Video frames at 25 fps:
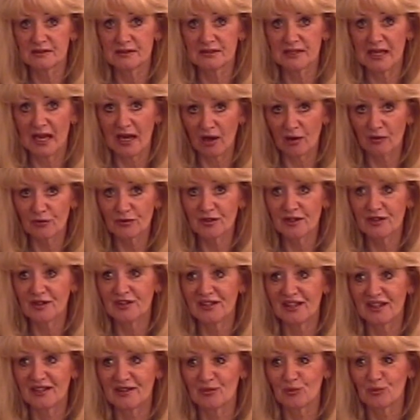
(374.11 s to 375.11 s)
down,
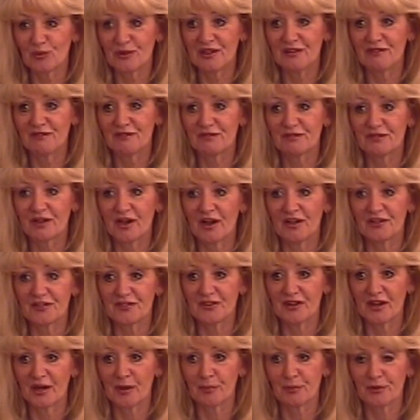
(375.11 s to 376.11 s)
then we've got
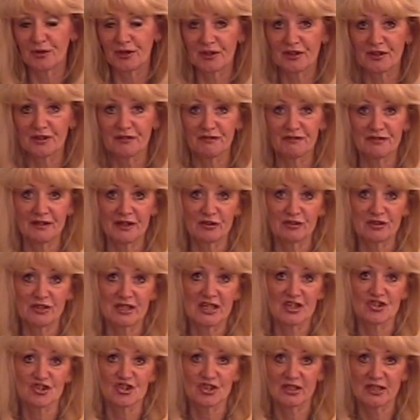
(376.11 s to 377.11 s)
a pretty good
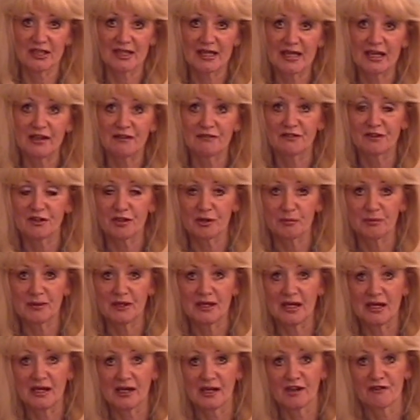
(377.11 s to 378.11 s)
foundation laid for the
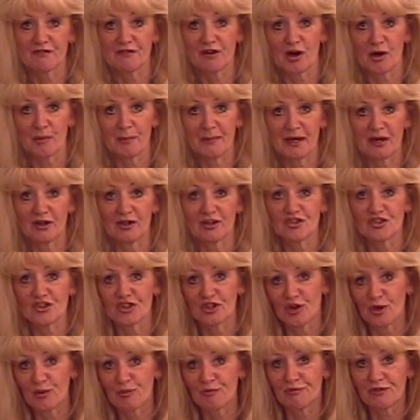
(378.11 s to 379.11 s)
beginning of our marriage,
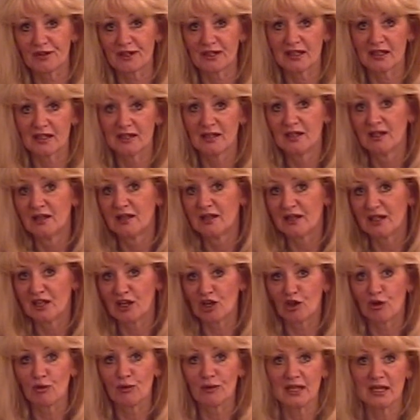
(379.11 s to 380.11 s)
and hopefully
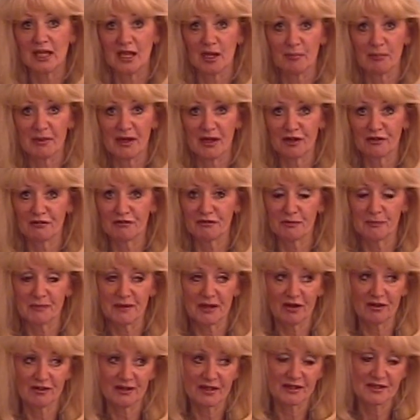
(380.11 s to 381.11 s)
it'll only get better from
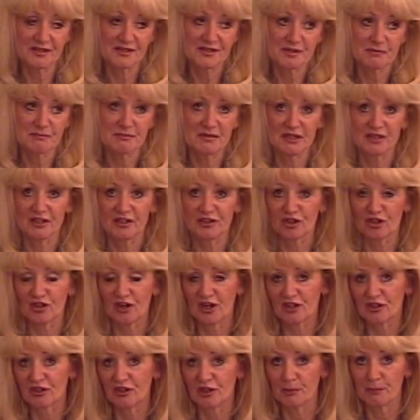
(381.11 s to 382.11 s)
there. That doesn't mean that there
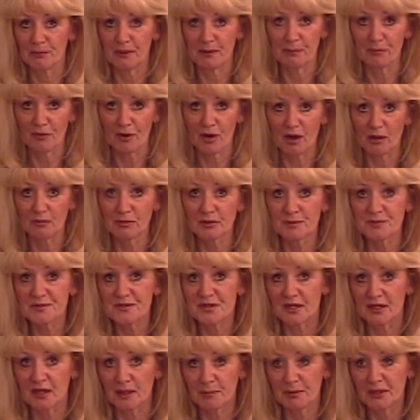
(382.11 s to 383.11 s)
aren't going to be
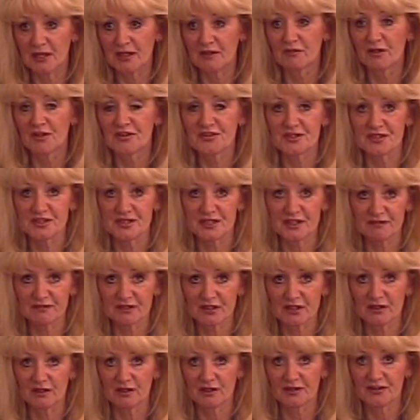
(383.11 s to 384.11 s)
problems and upheavals and
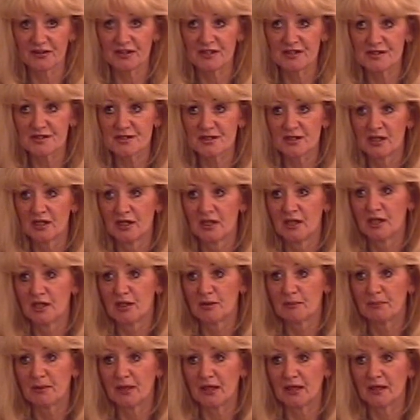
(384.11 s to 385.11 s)
difficulties,
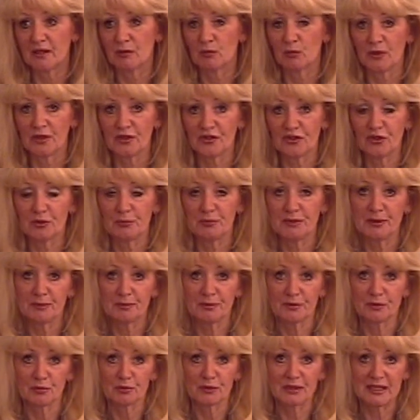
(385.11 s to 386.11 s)
but when two
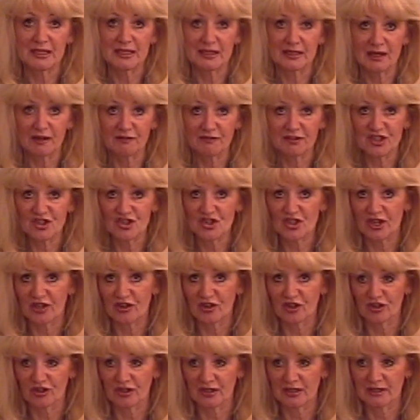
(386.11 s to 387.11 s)
people really love each
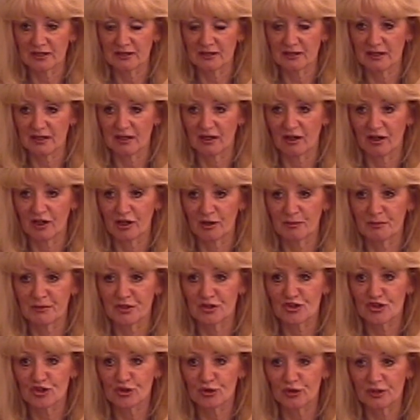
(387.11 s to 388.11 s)
other and are
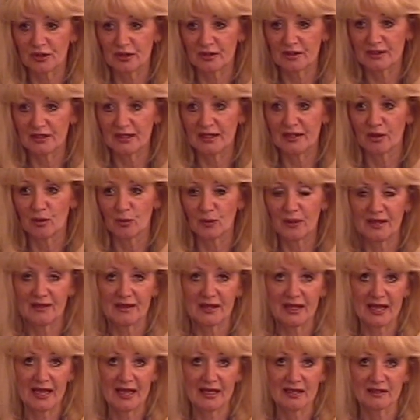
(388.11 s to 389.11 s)
mature in the way
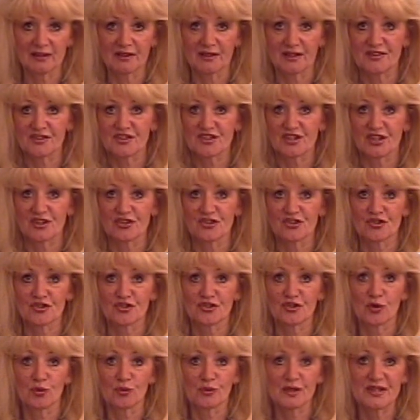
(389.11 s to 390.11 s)
they handle these things,
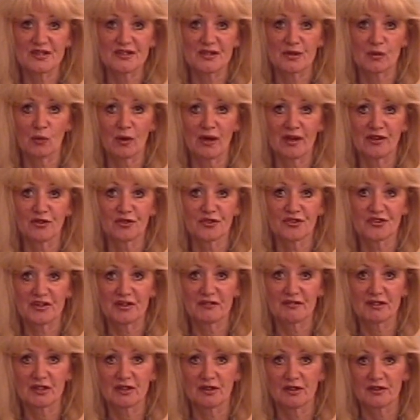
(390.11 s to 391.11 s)
there's no reason why those
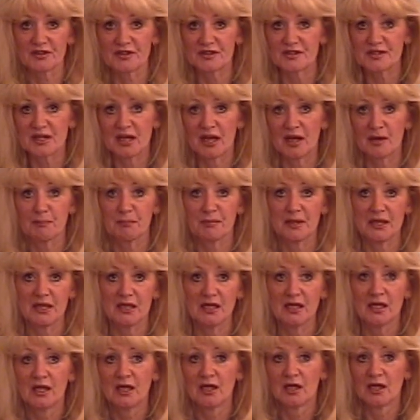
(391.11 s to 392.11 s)
difficulties can't be
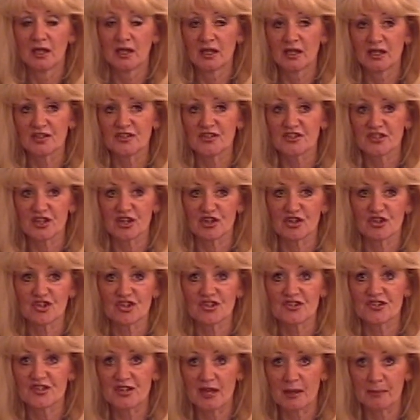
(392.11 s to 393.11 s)
considered
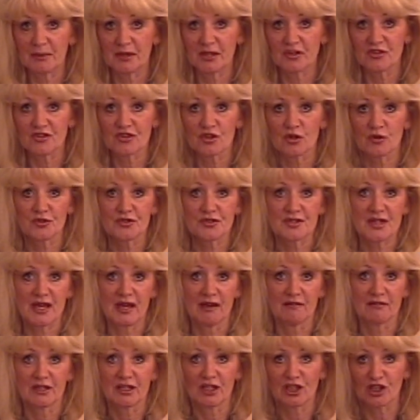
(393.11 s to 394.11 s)
just stepping stones to
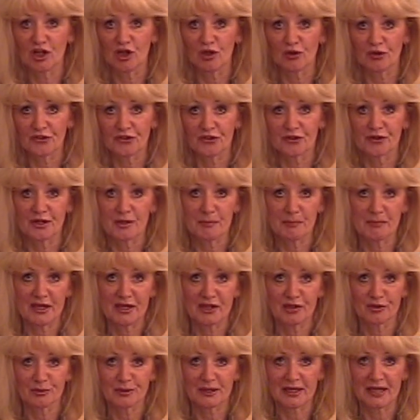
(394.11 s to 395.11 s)
having a closer and a
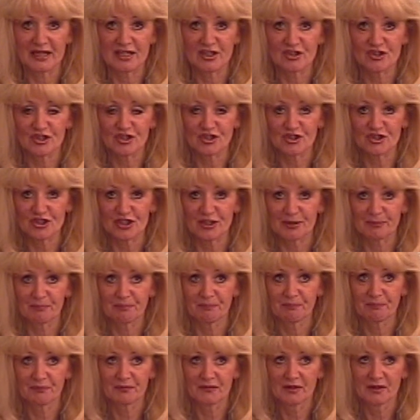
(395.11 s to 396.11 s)
better relationship.
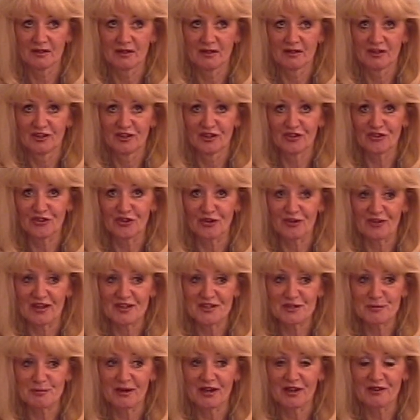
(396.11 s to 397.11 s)
So
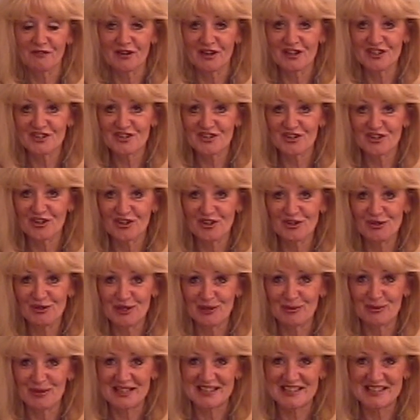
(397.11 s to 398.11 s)
that's my advice to the
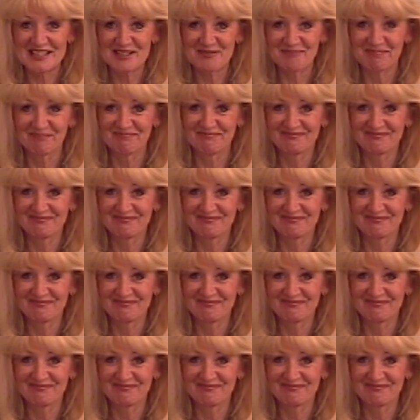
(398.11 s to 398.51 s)
newlyweds.